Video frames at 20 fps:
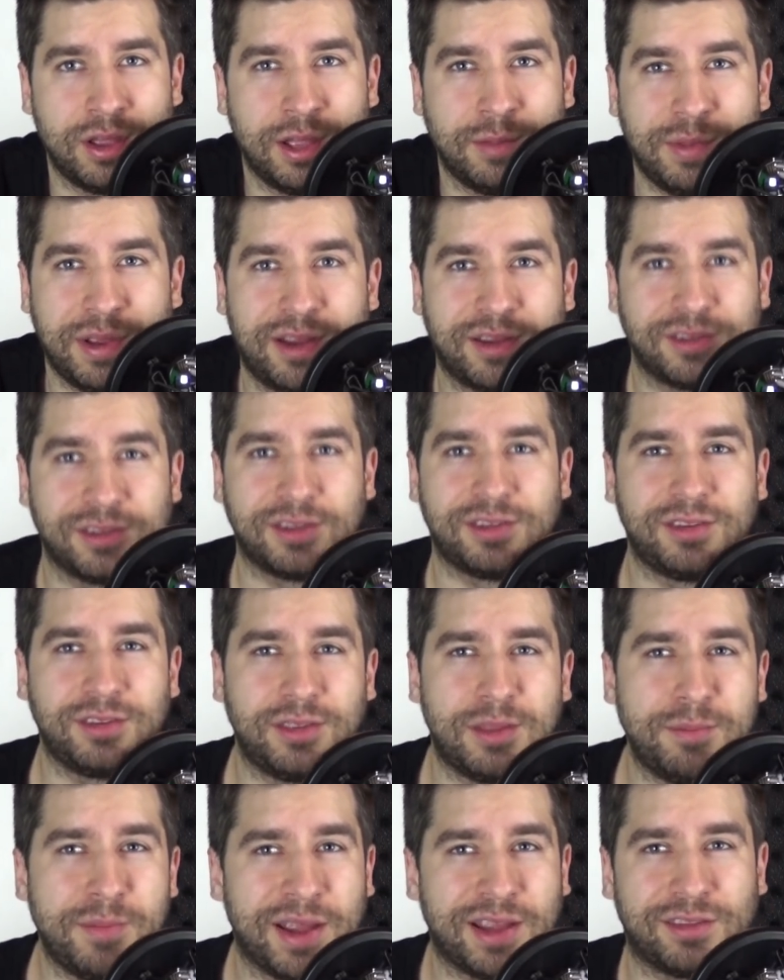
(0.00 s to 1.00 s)
Because this is
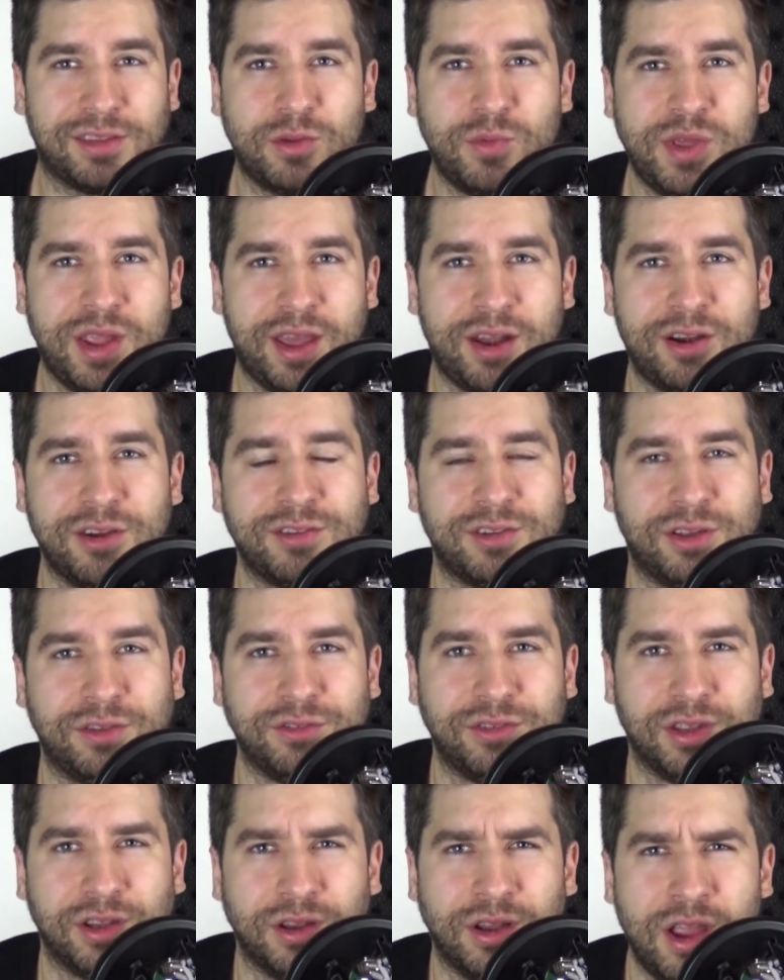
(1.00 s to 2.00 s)
the mess that we get
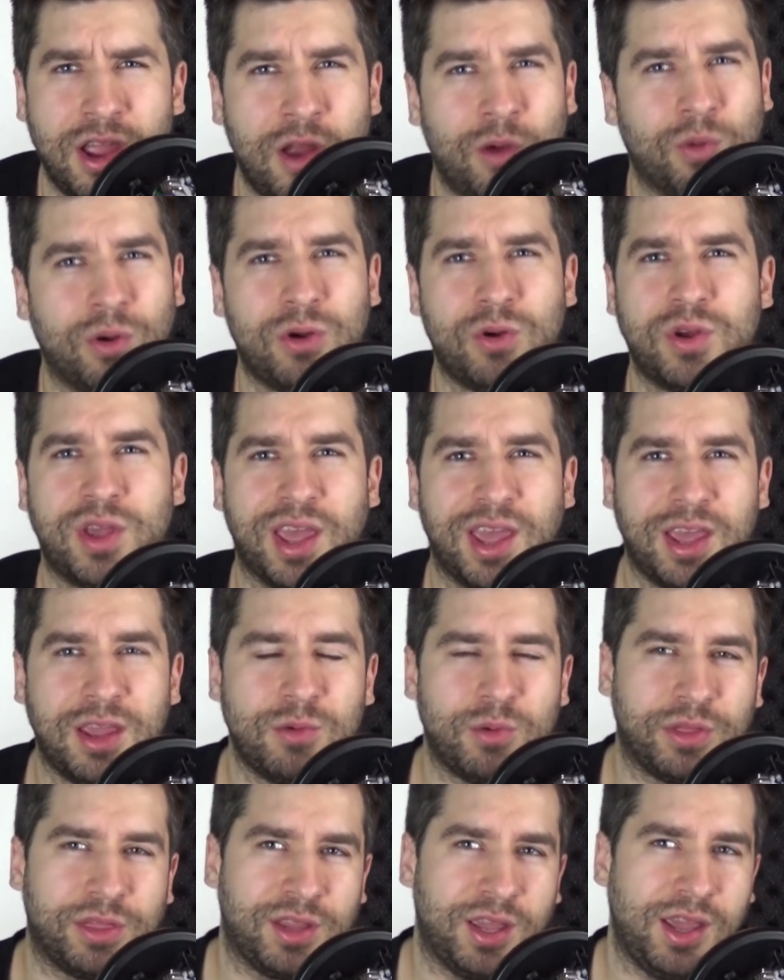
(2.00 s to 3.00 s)
ourselves in. We're okay
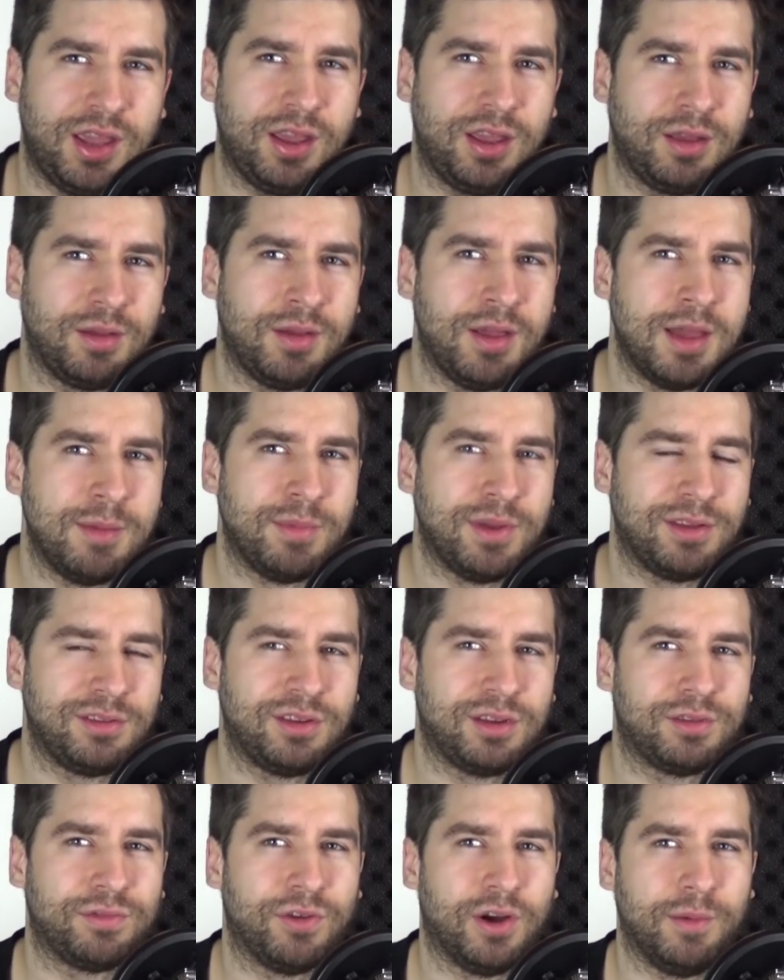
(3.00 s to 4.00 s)
with taking
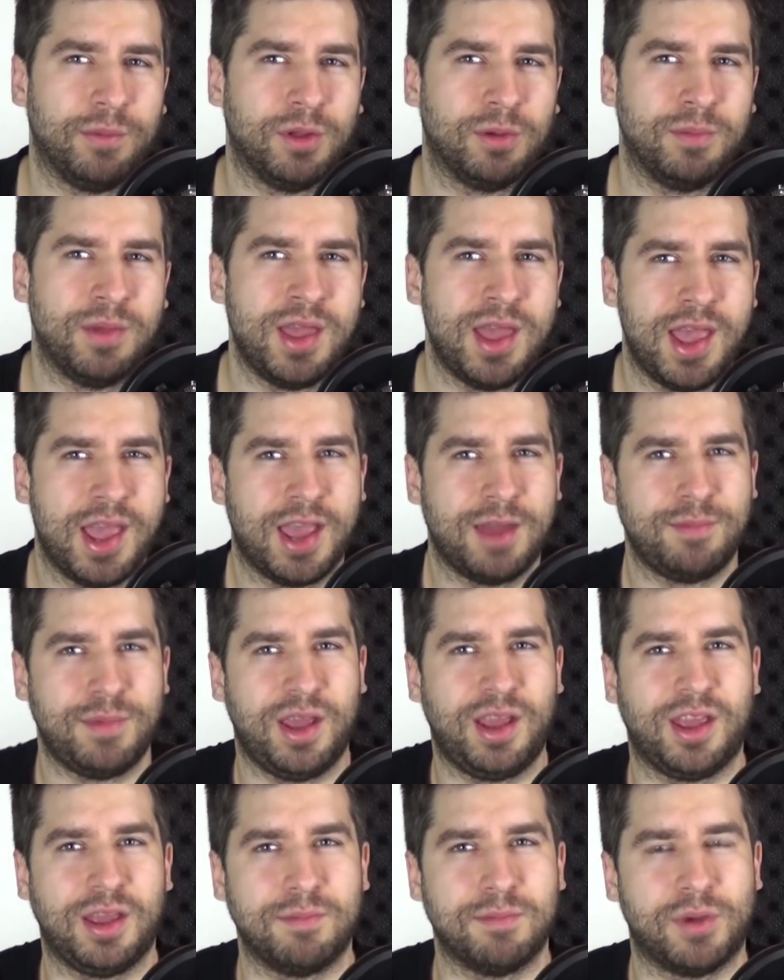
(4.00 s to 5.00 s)
business from them and
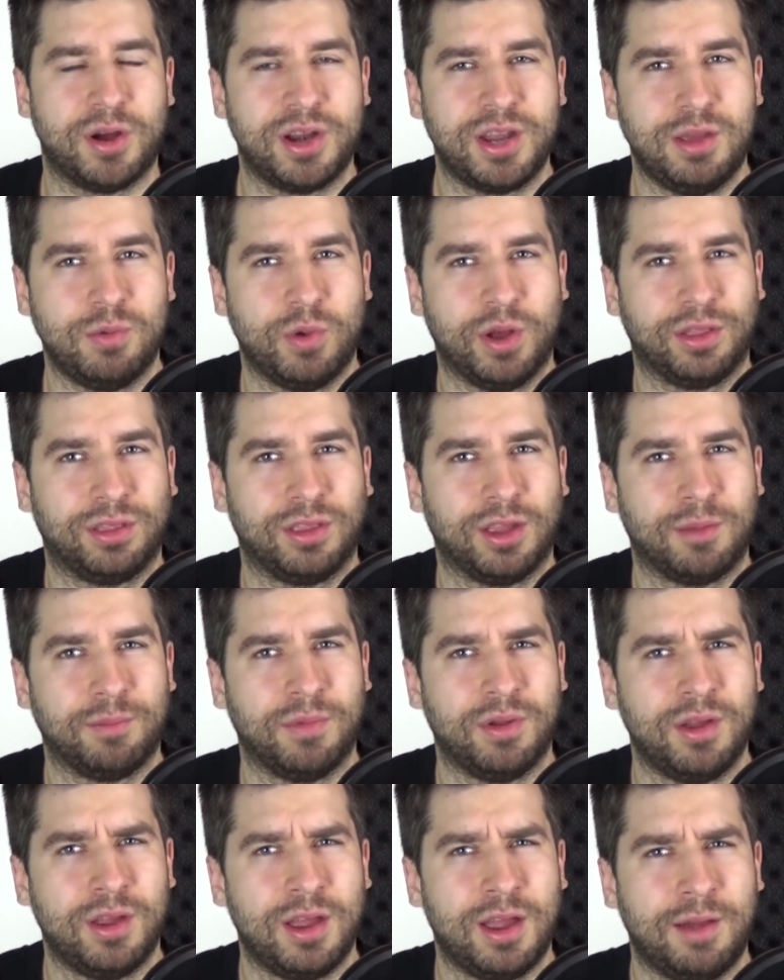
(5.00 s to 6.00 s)
making money with them,
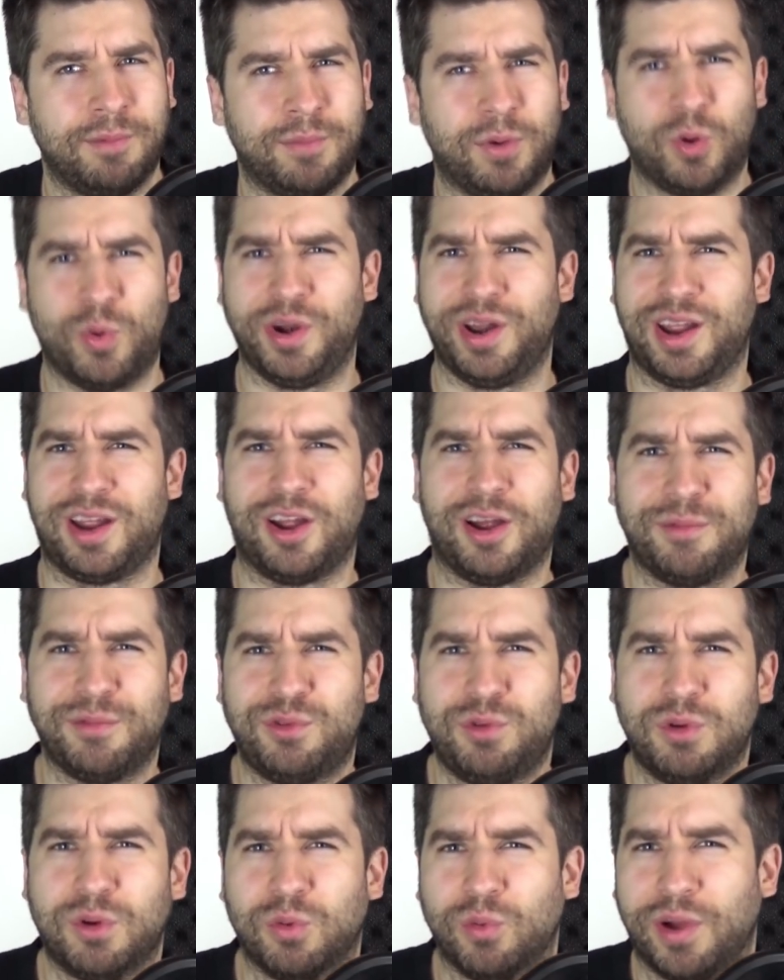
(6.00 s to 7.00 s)
but when it
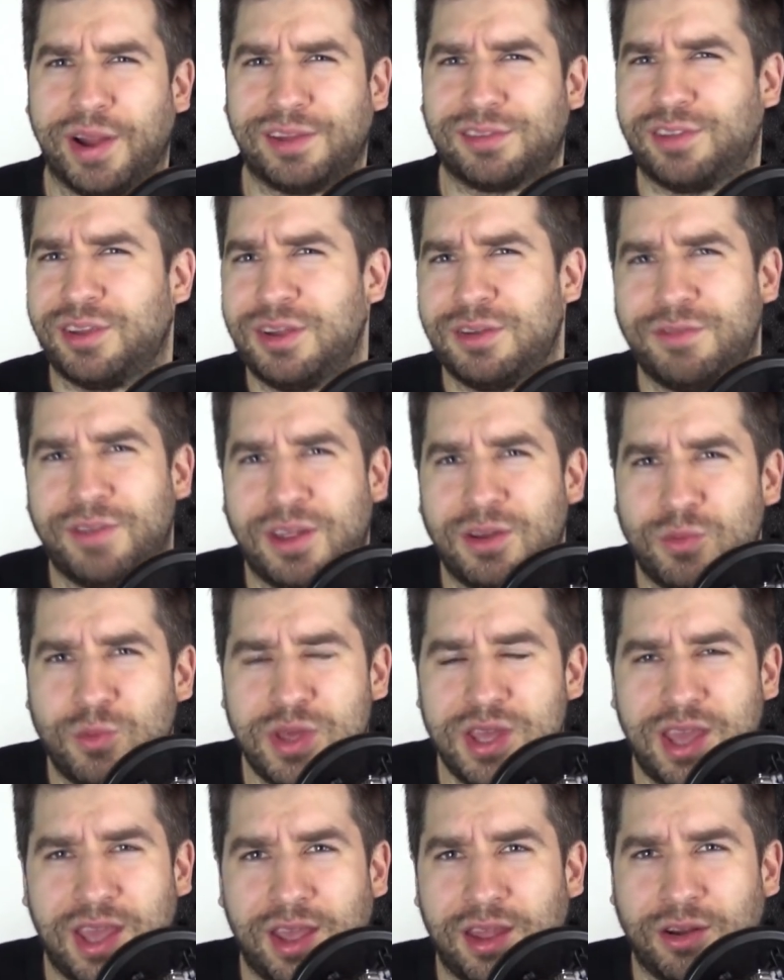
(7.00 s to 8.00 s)
comes to a wrestling event, we
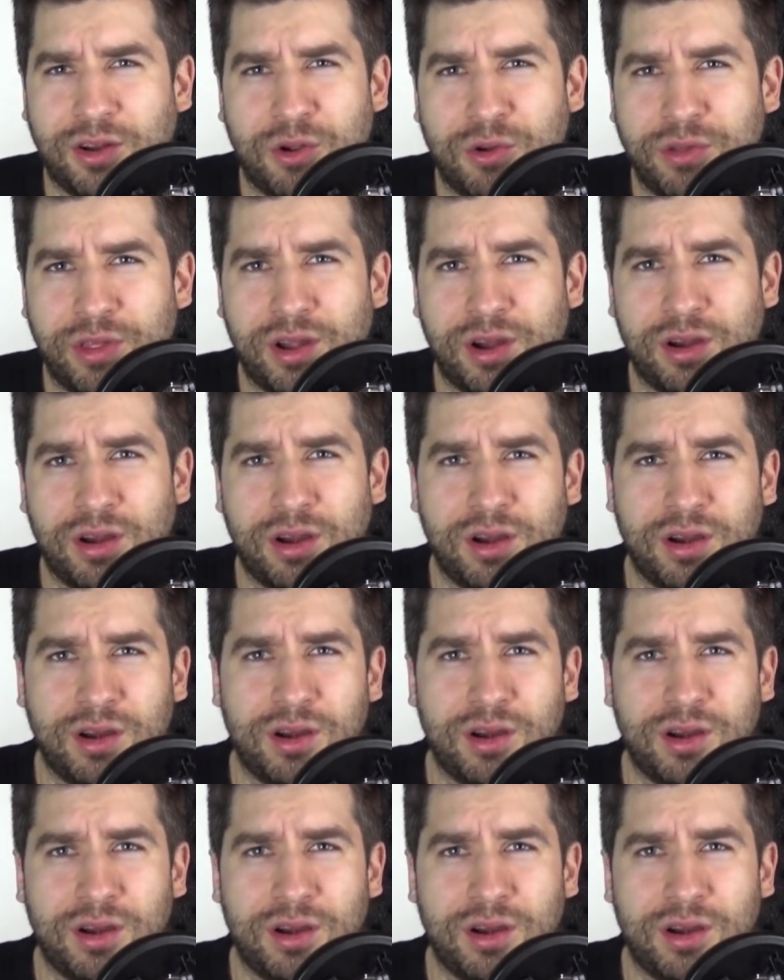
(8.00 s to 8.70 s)
can't go there?